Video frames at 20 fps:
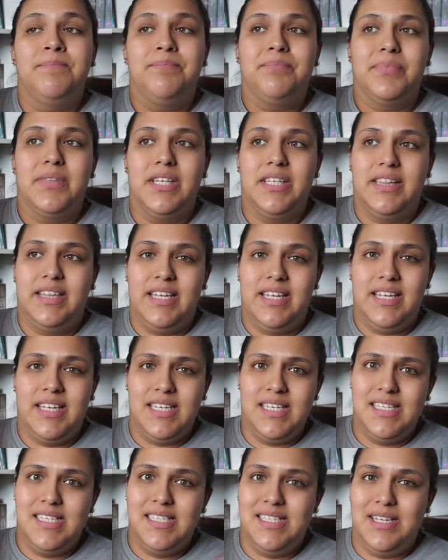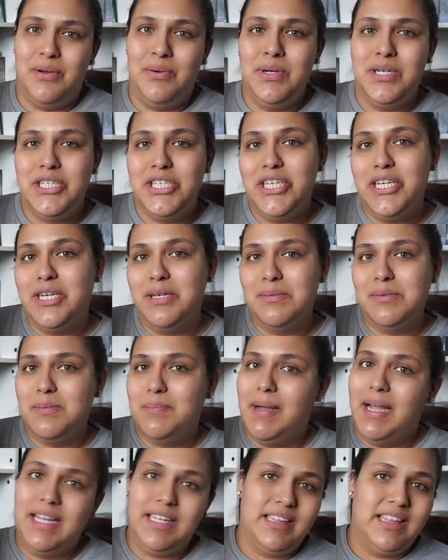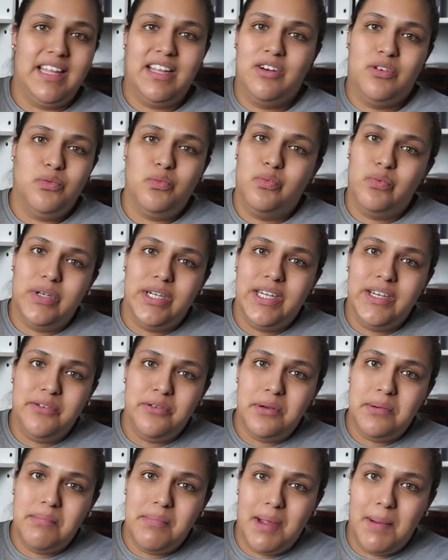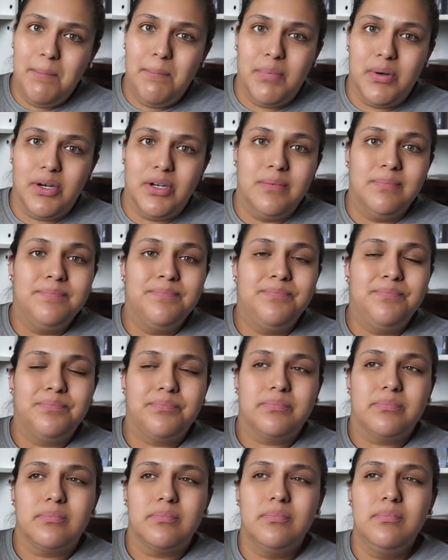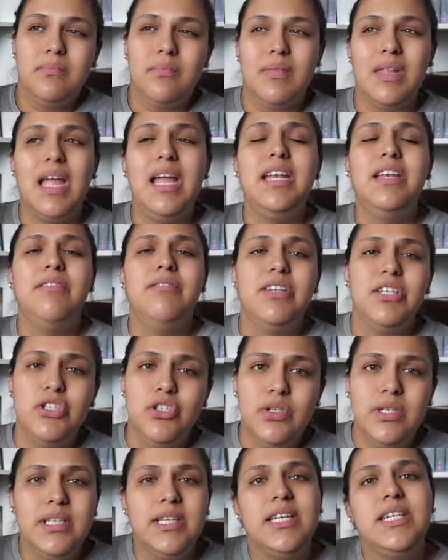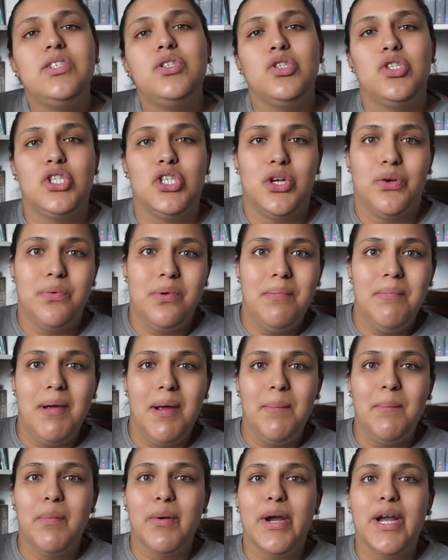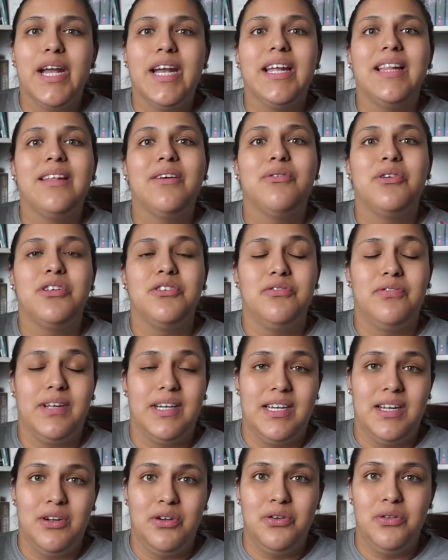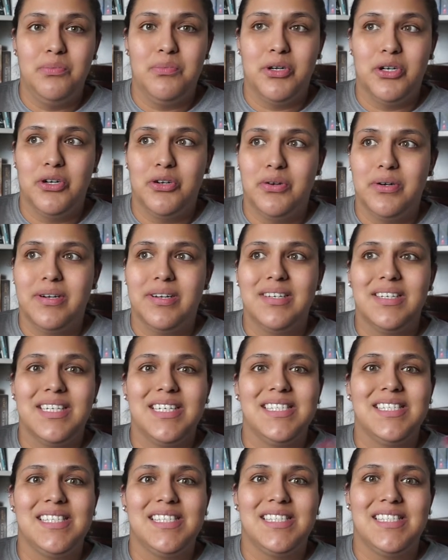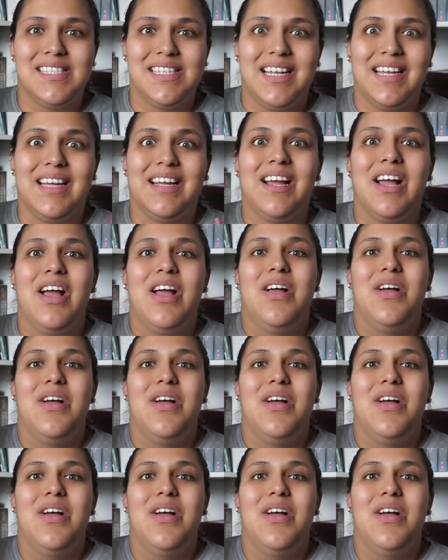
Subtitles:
The thing is that when she comes back, they don't really remember. And eventually they do start remembering, and then when you find out who the murderer is, it's like,